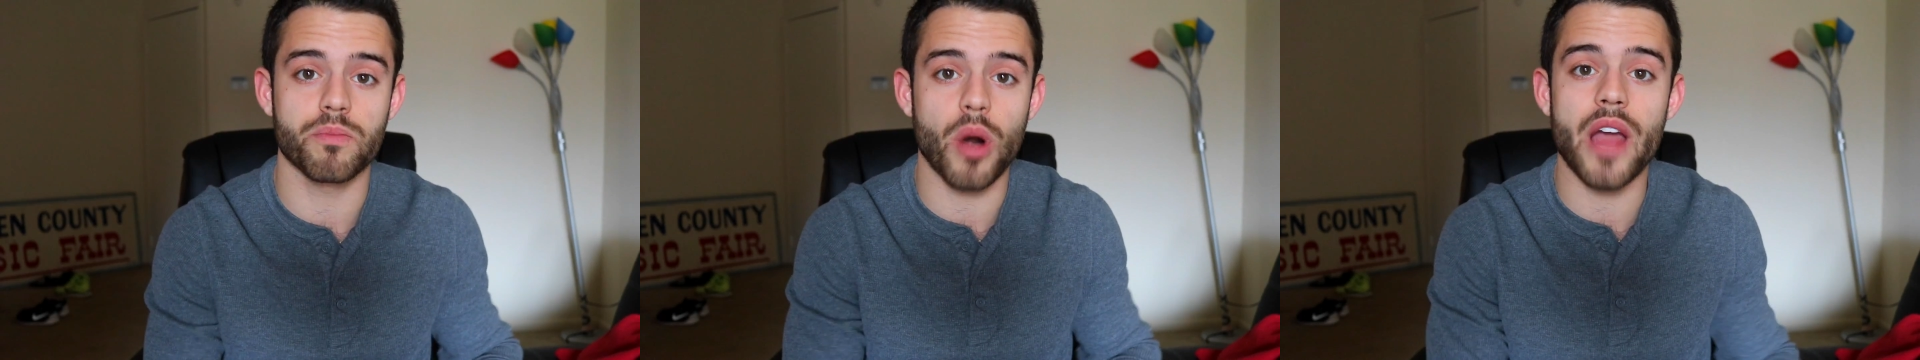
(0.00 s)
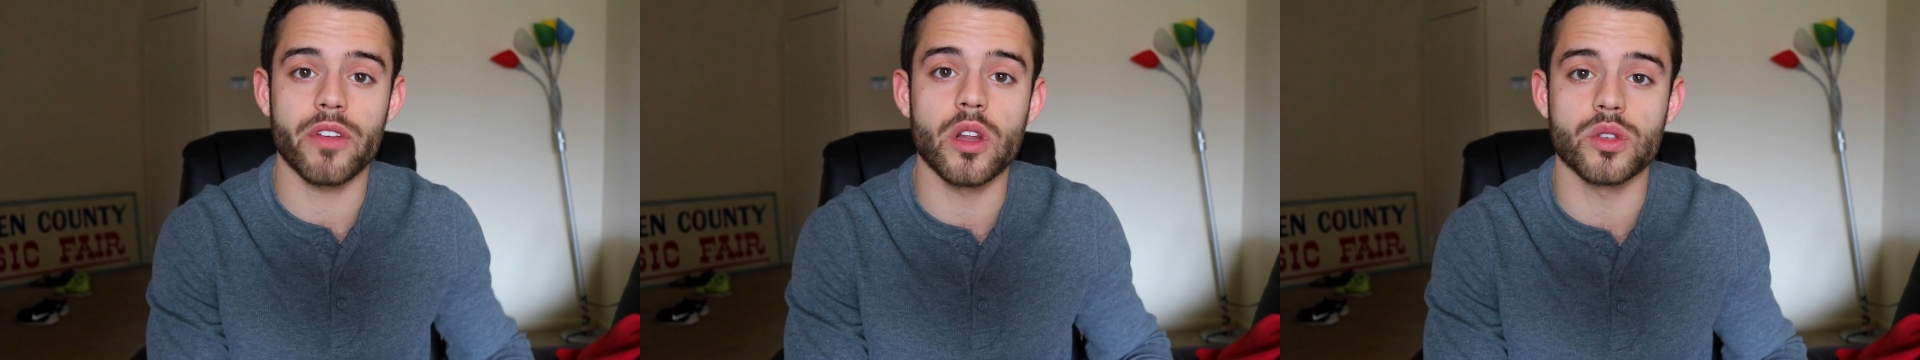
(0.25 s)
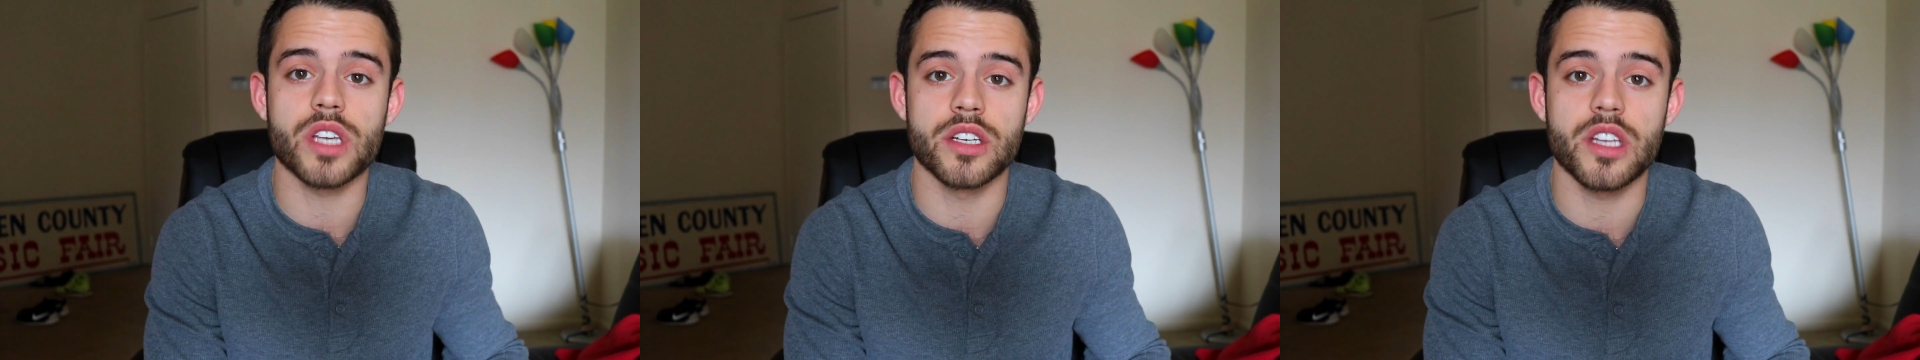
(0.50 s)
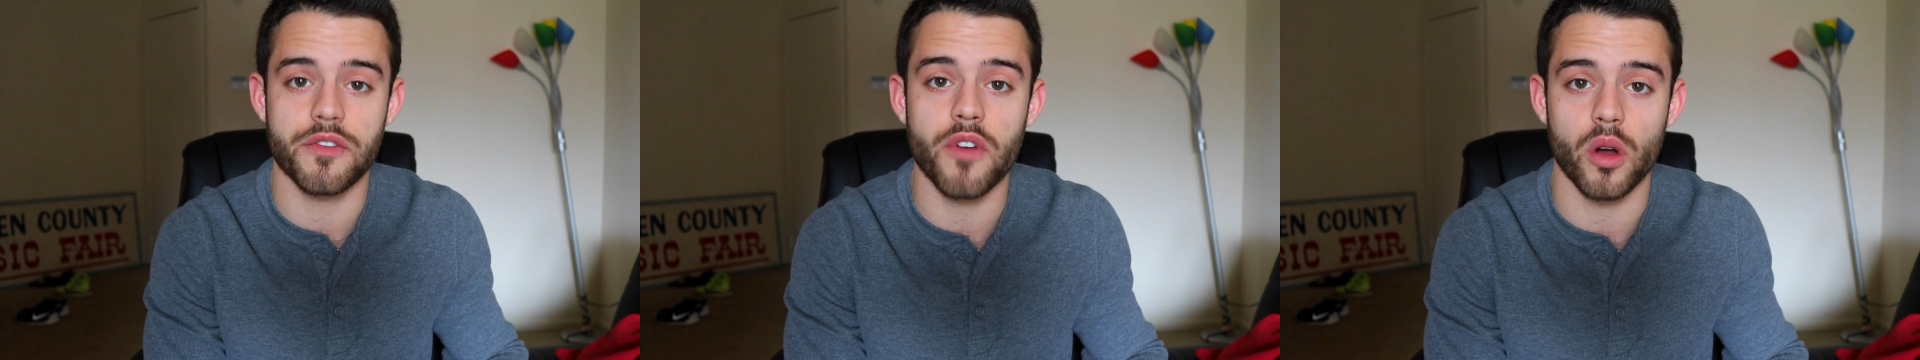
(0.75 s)
private loans can
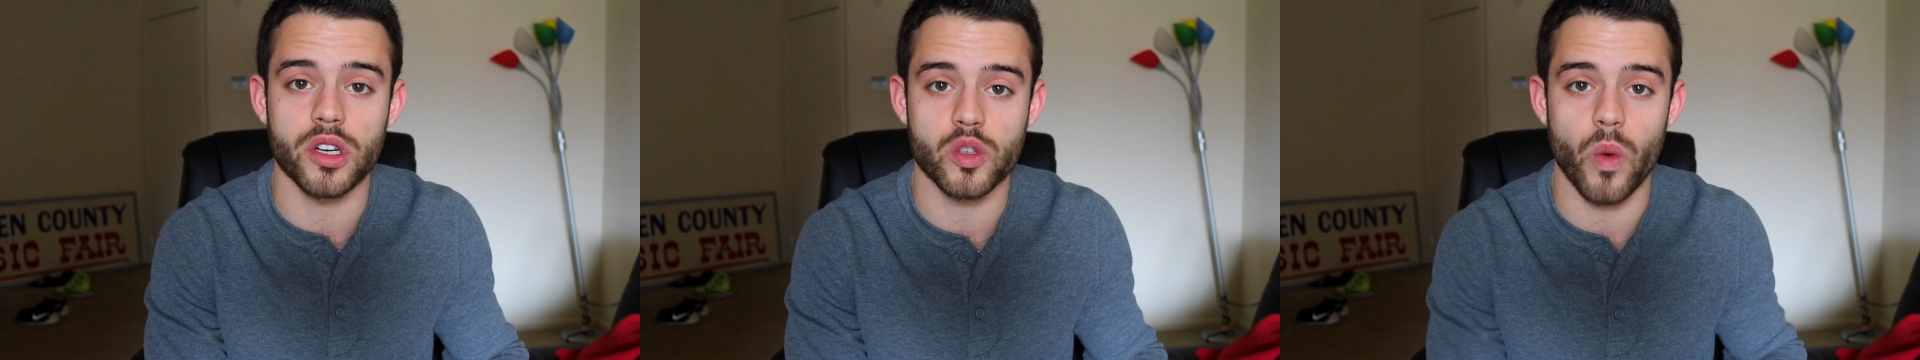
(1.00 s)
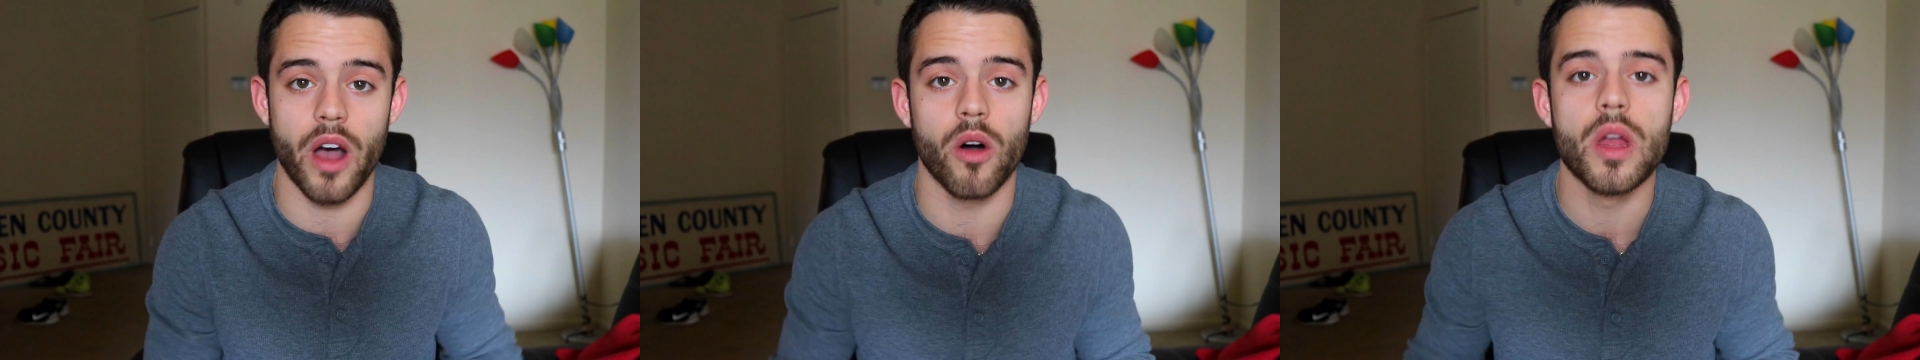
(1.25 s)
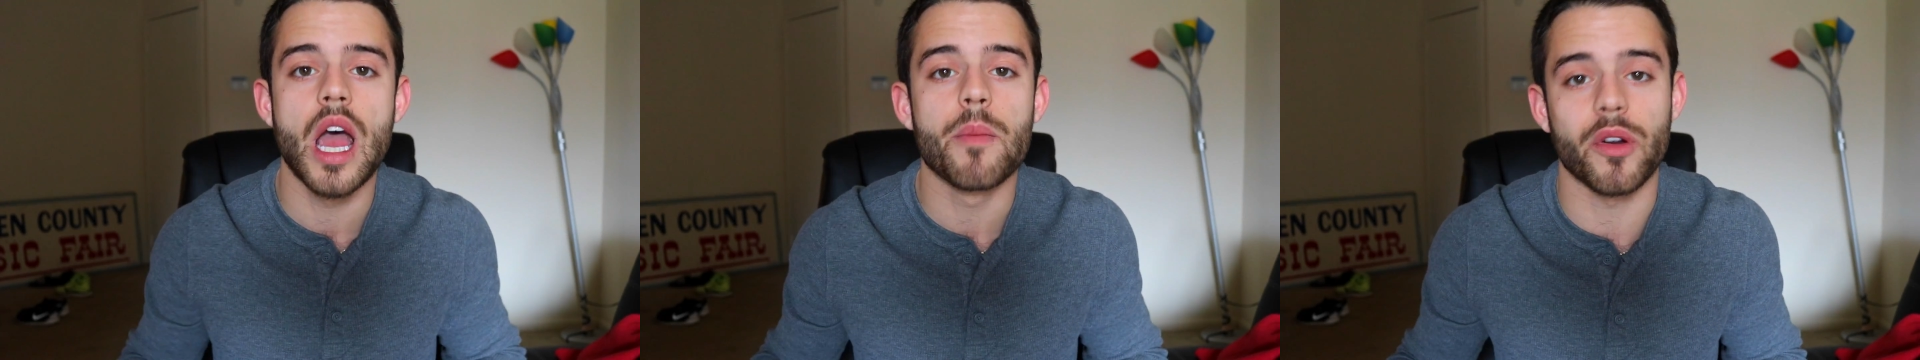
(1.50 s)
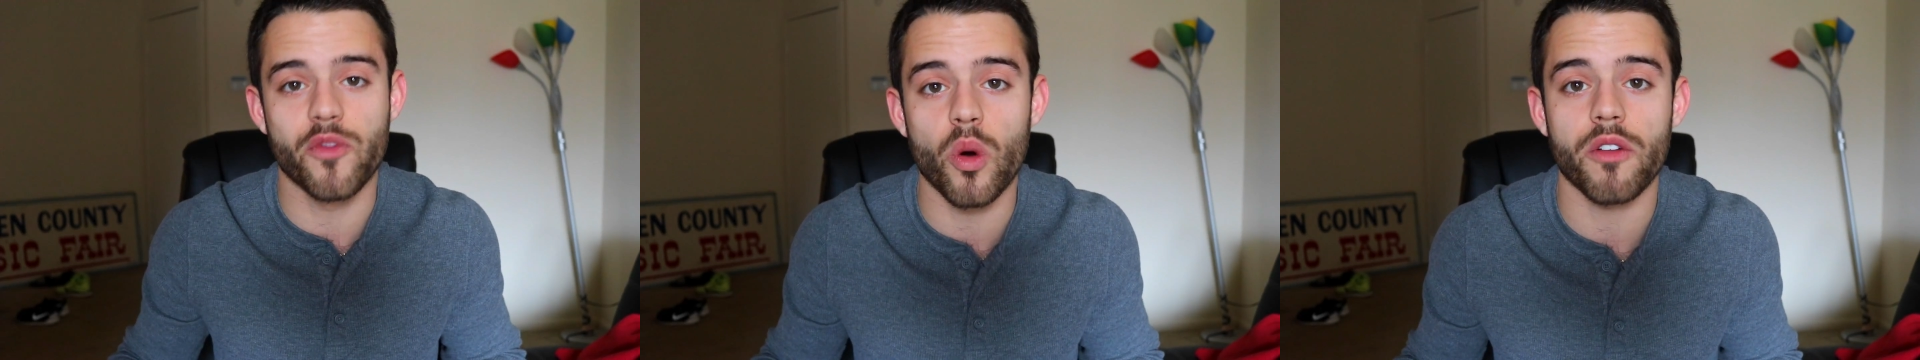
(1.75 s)
default as well.
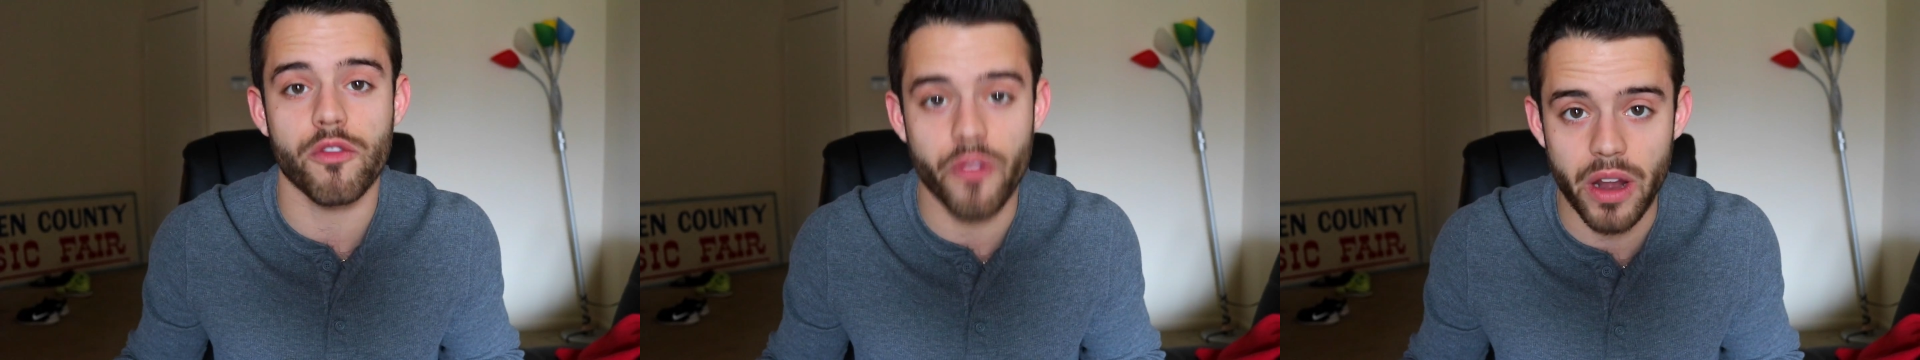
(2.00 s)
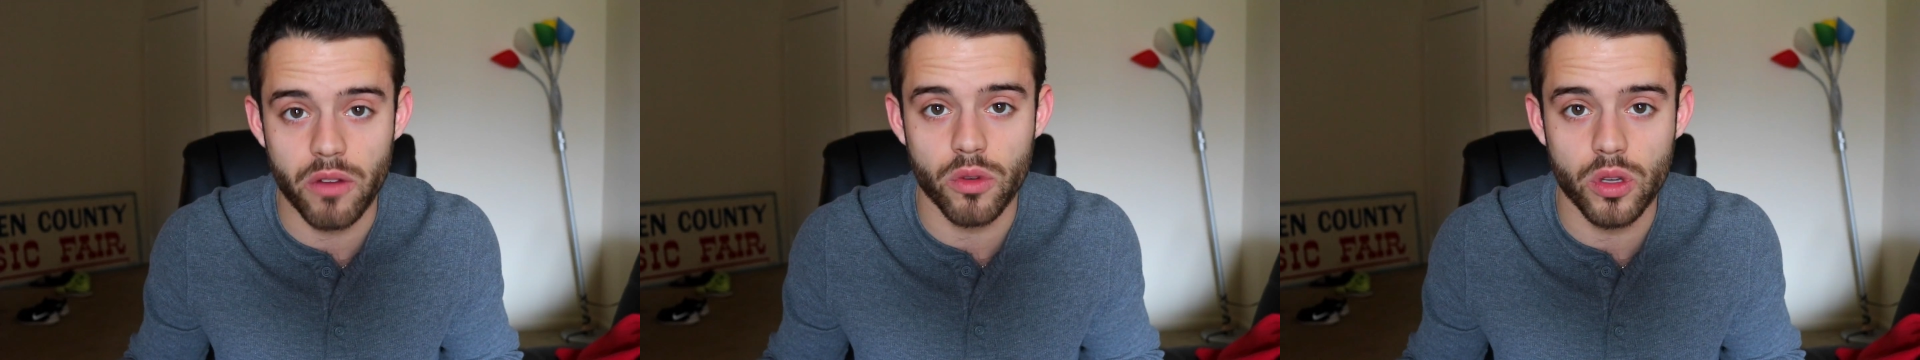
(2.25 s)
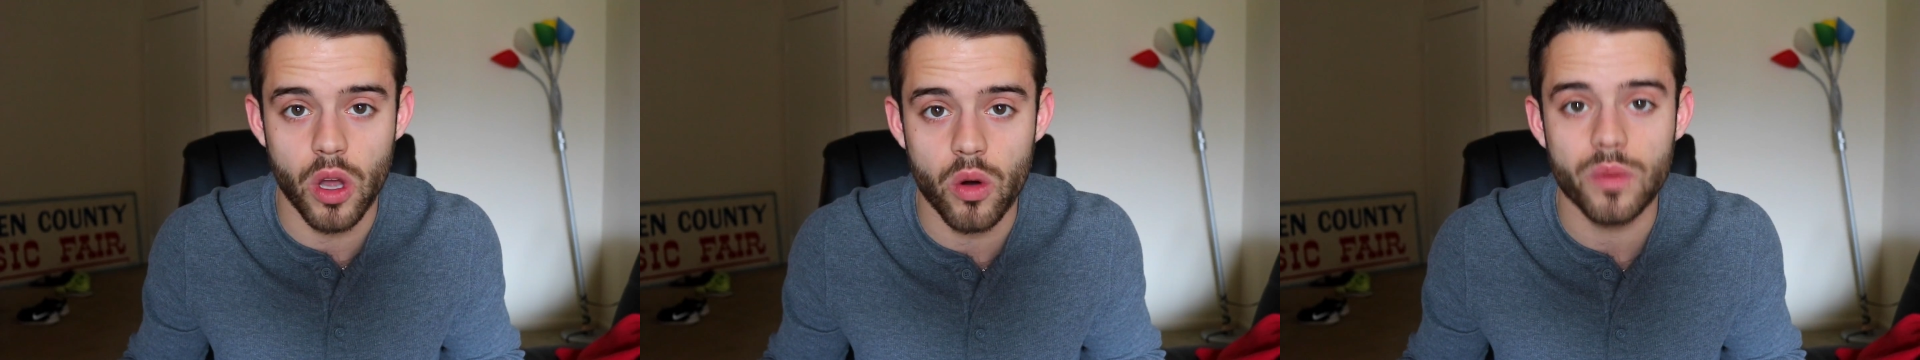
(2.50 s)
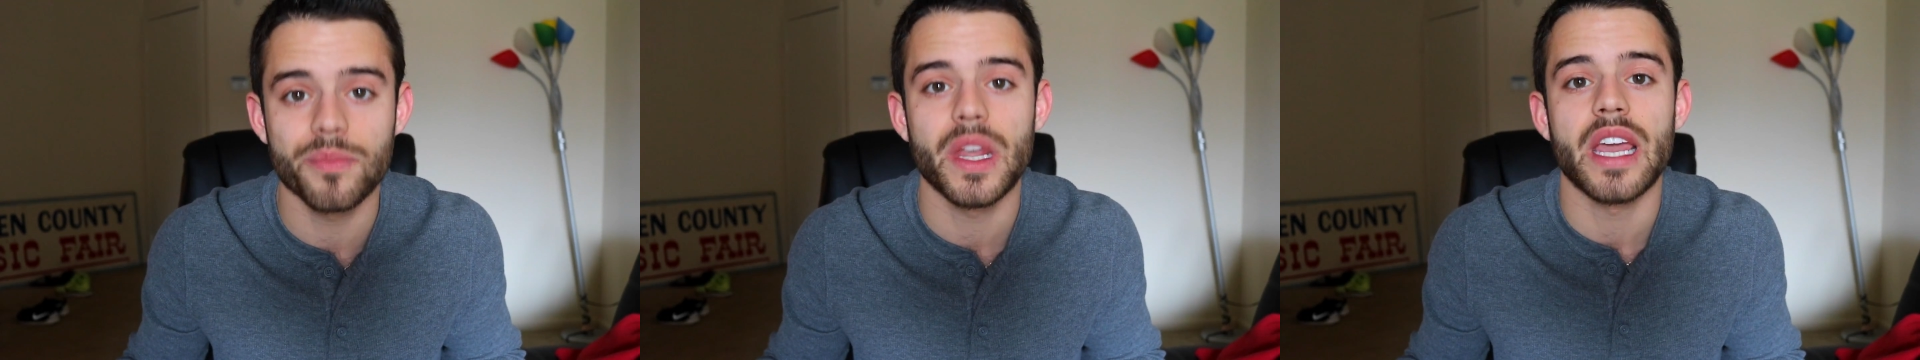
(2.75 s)
But for a federal
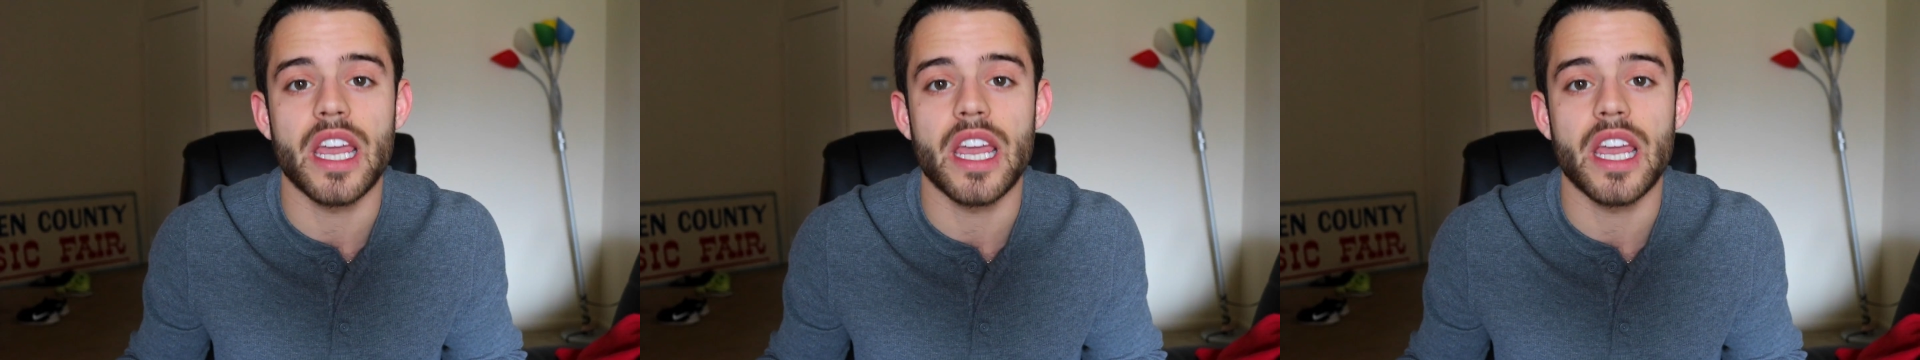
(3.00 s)
loan,